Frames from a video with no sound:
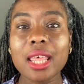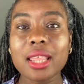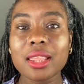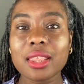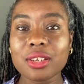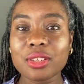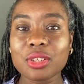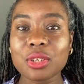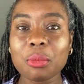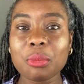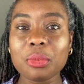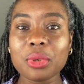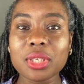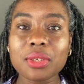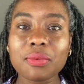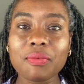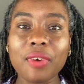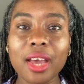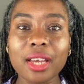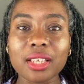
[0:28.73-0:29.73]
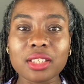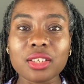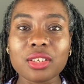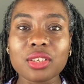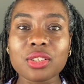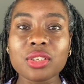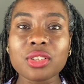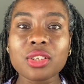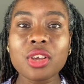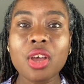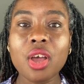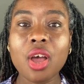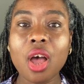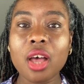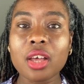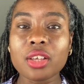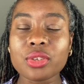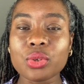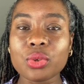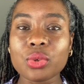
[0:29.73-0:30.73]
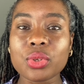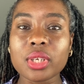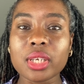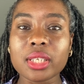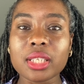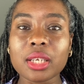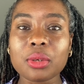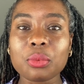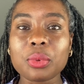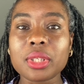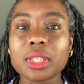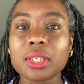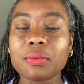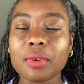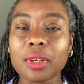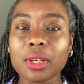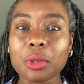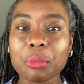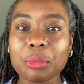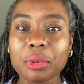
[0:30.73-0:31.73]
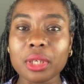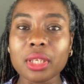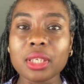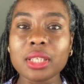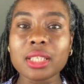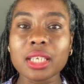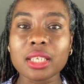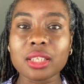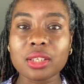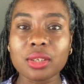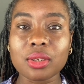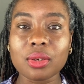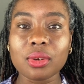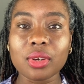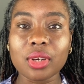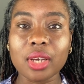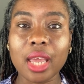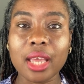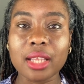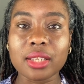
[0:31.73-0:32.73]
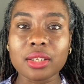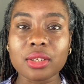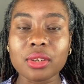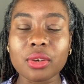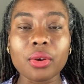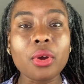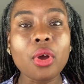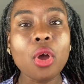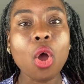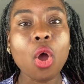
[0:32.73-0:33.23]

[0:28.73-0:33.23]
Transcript: There are some risk factors associated with developing testicular cancer.